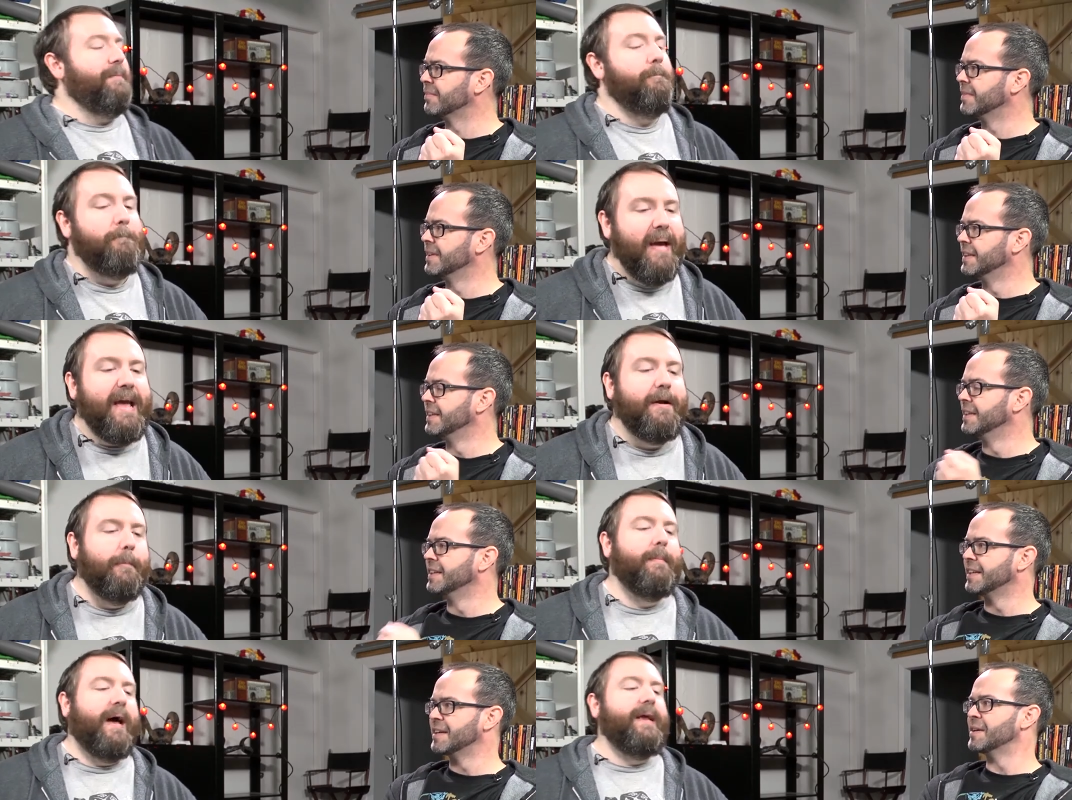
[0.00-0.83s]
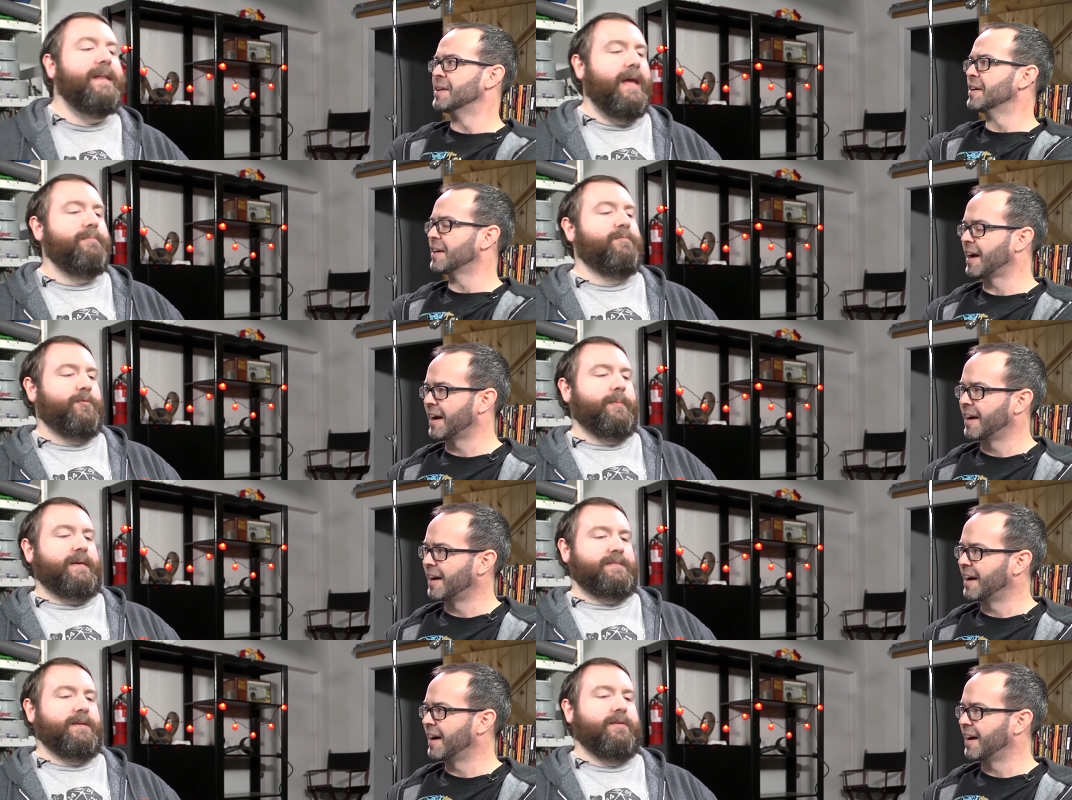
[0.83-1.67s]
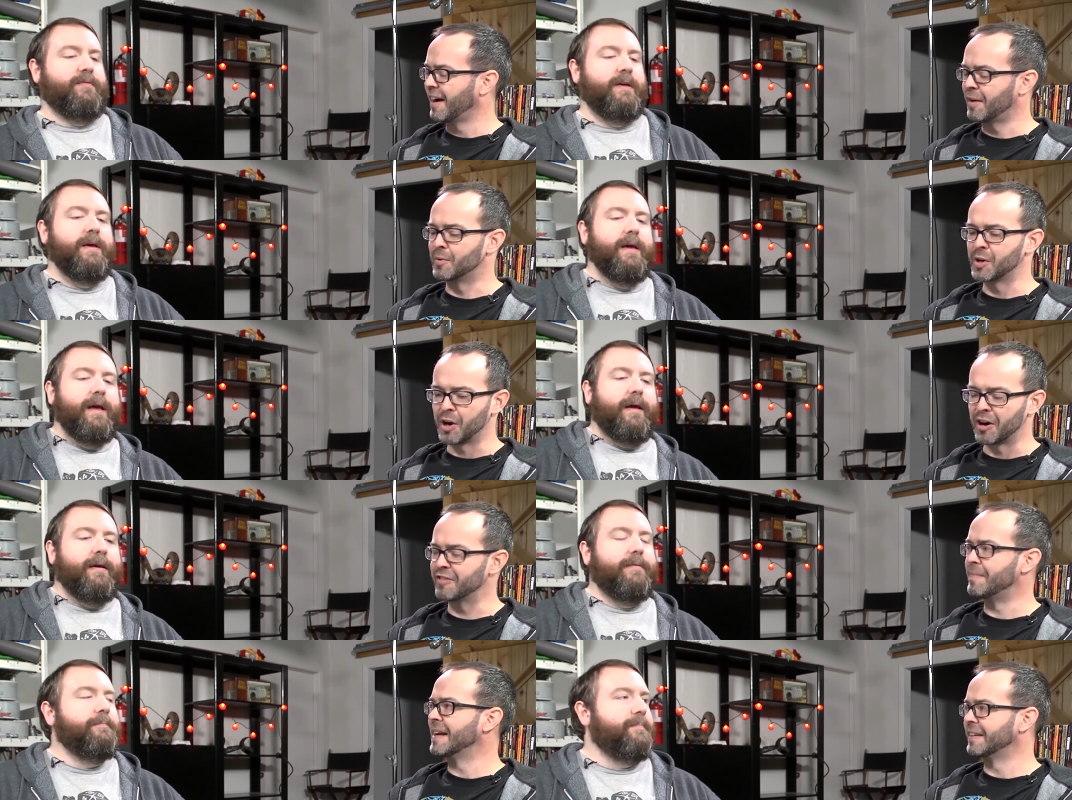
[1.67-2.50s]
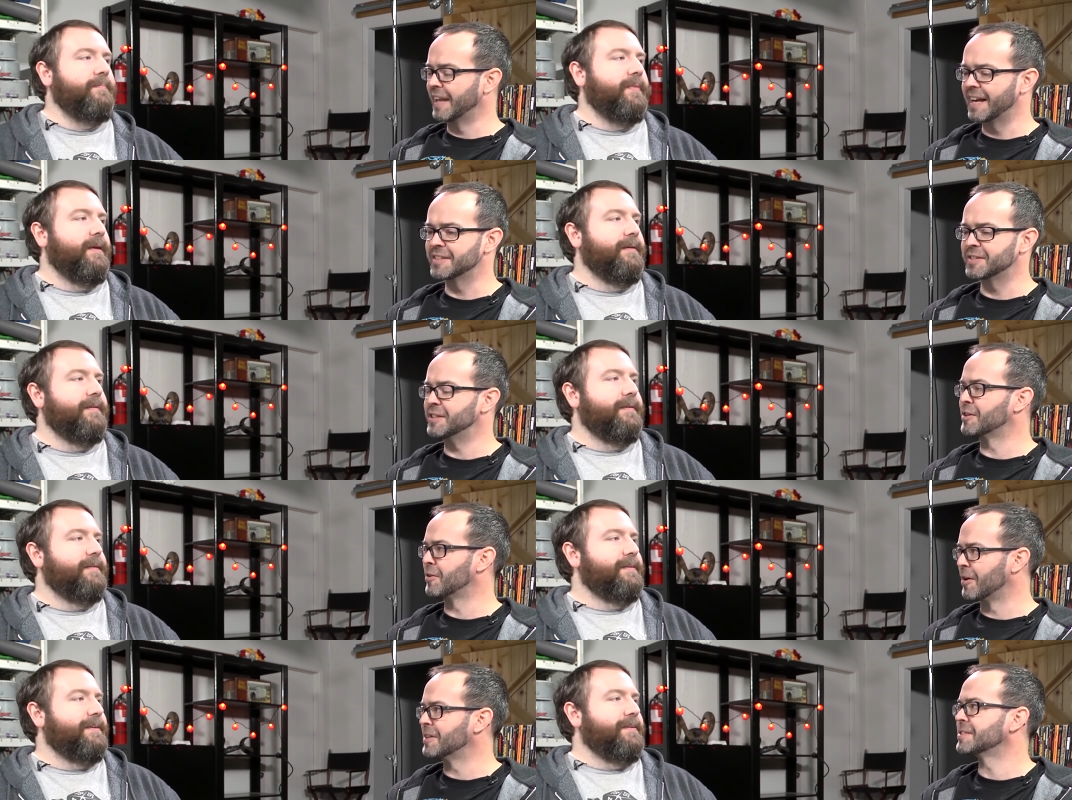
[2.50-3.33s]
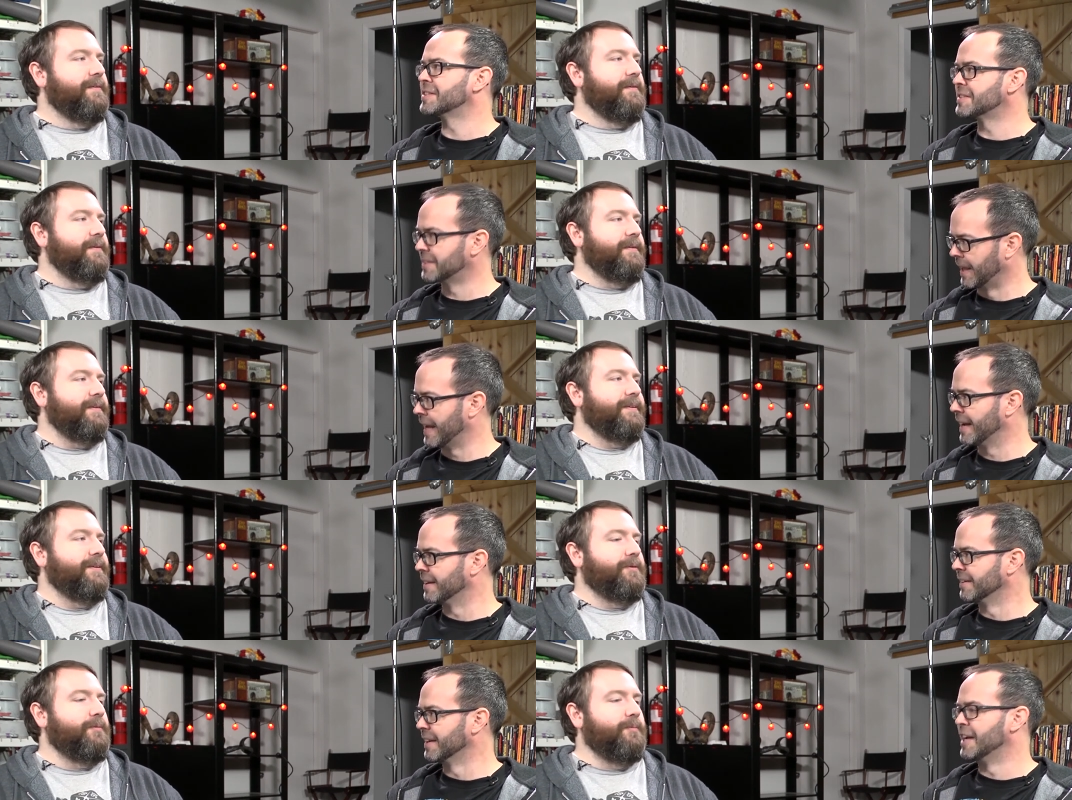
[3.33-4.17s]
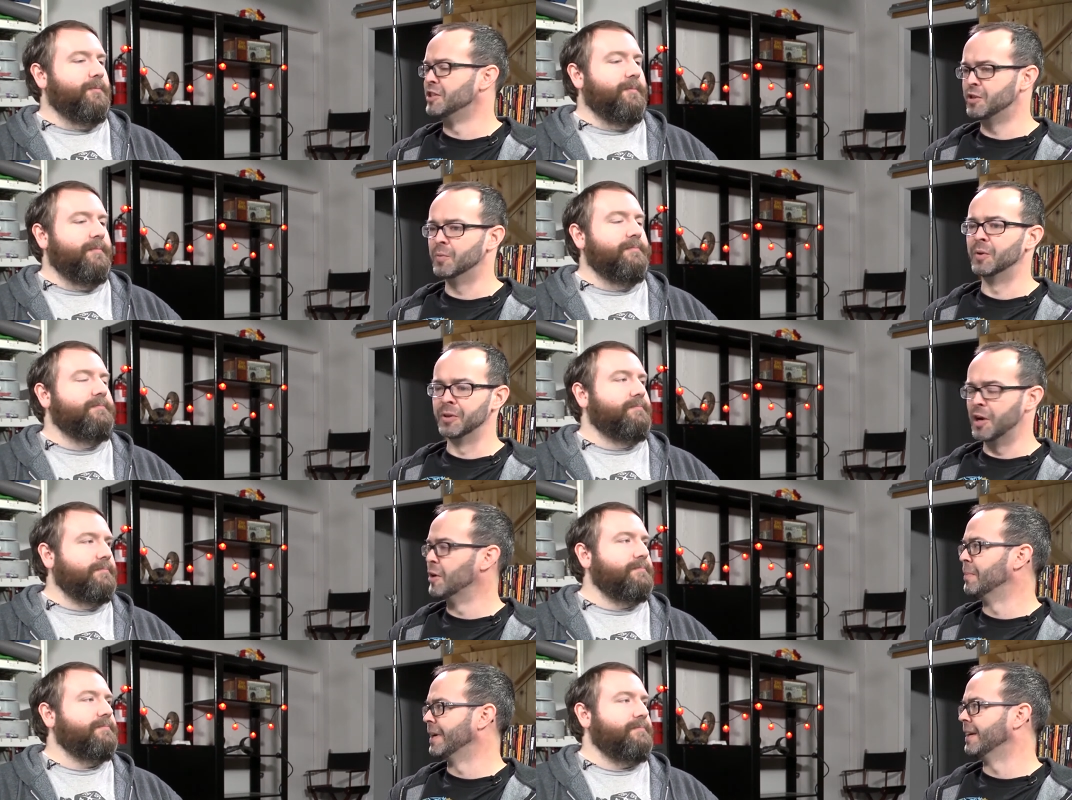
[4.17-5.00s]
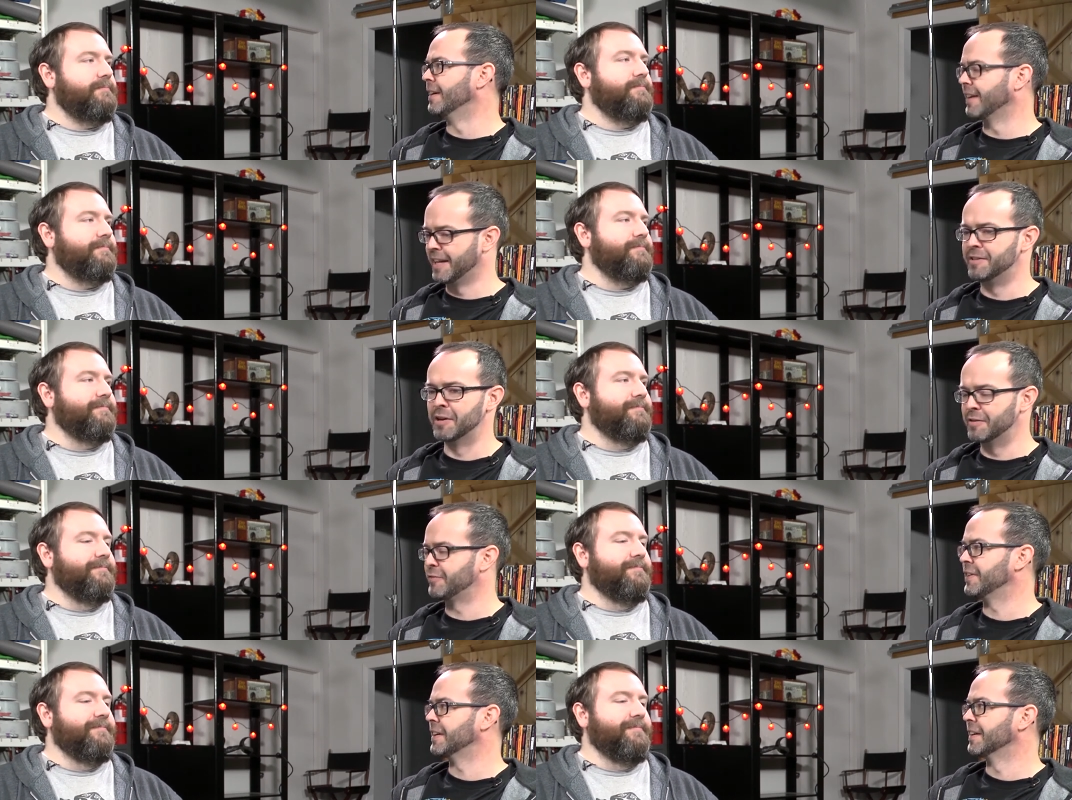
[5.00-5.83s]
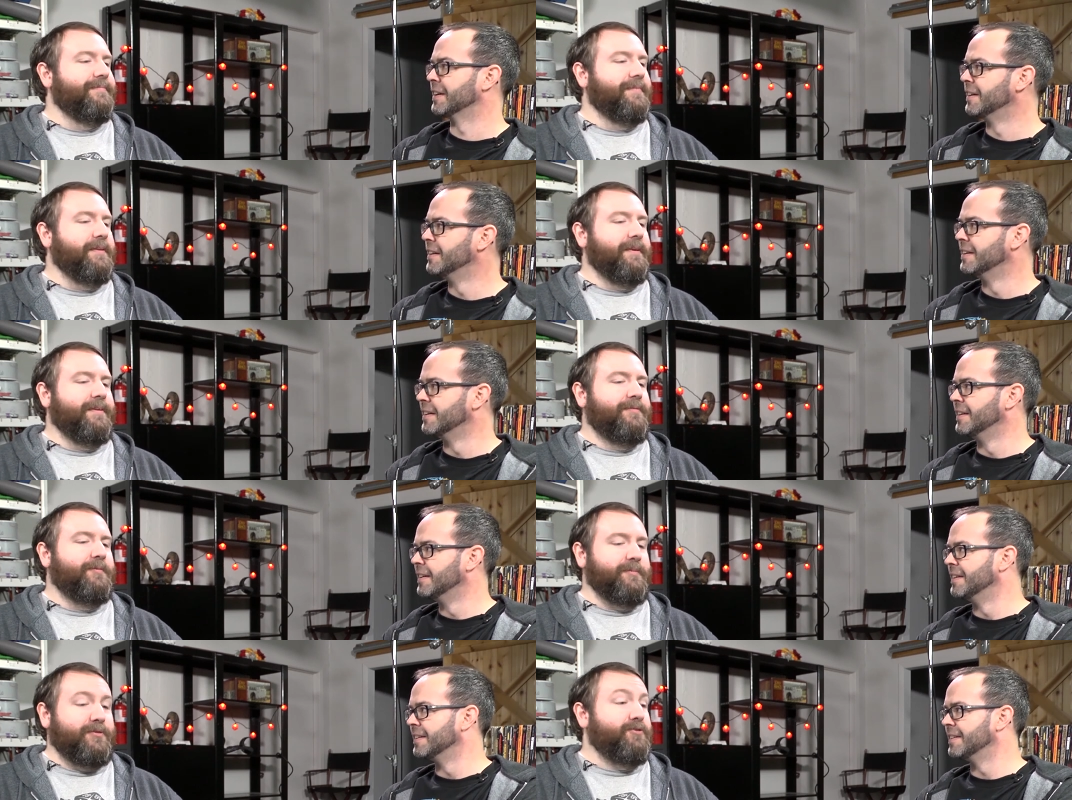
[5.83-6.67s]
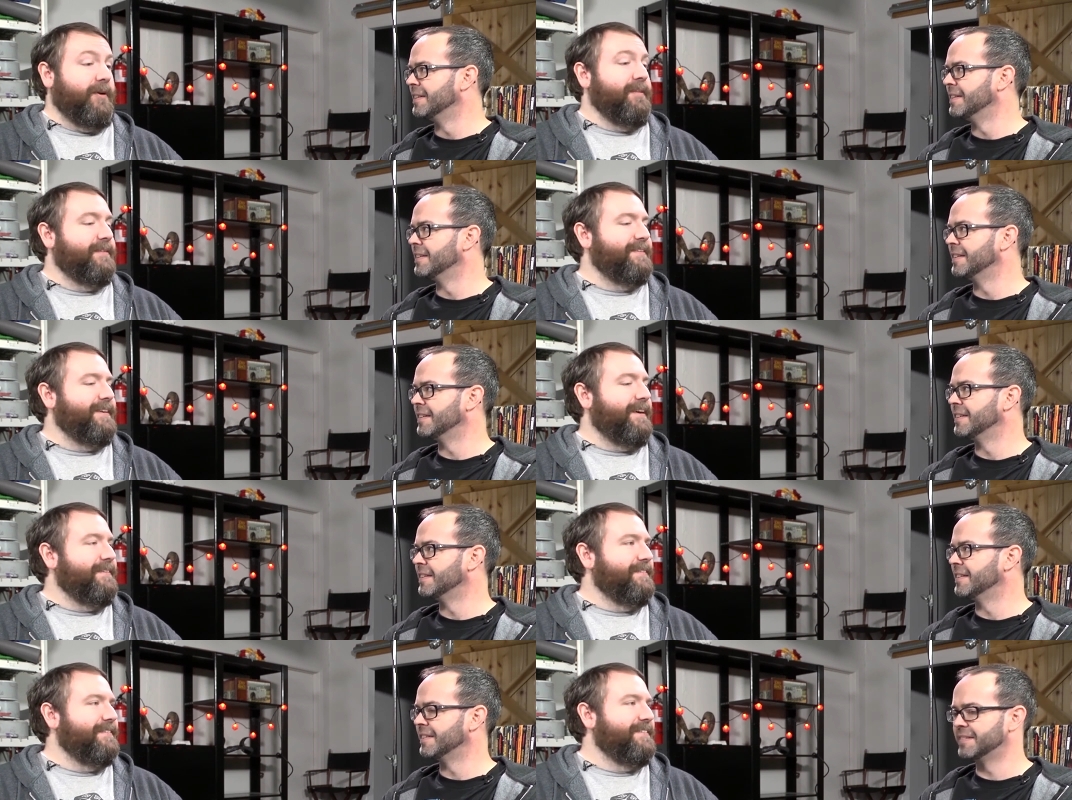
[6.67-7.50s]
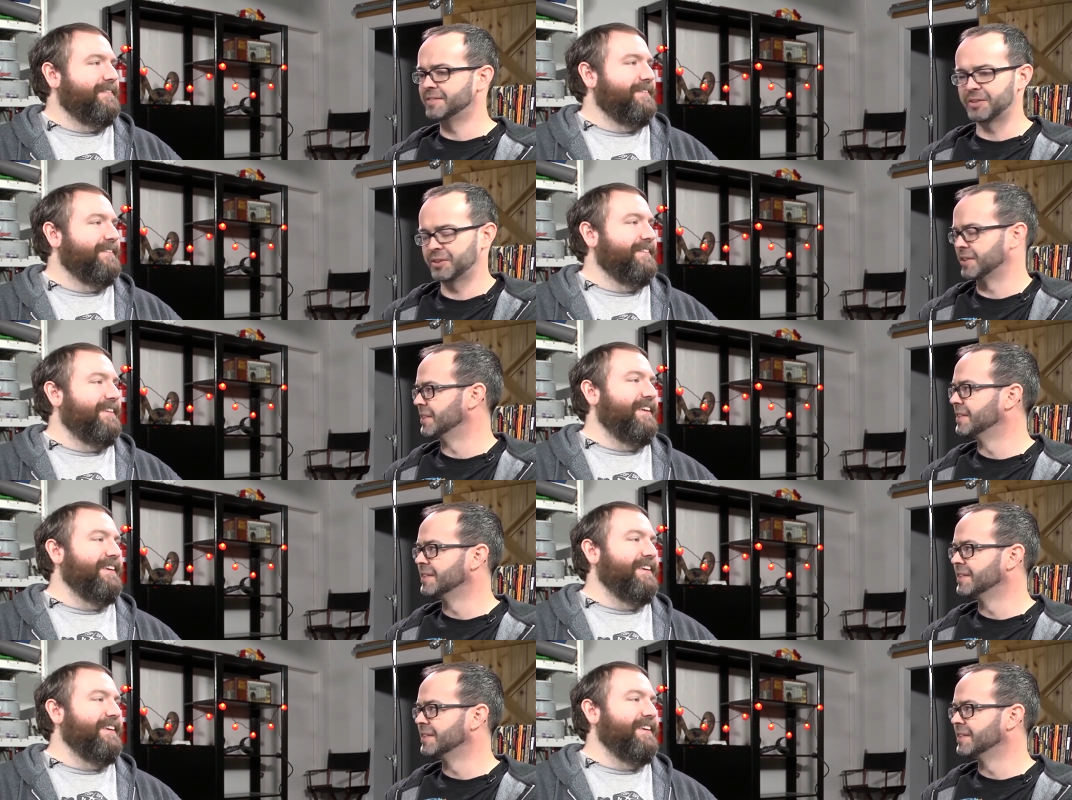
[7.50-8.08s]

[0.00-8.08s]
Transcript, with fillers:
Speaker 1: And make my name for myself. I will carve my legacy across this land, and you will know me and no fear. From the Trail of the Dead? Sure.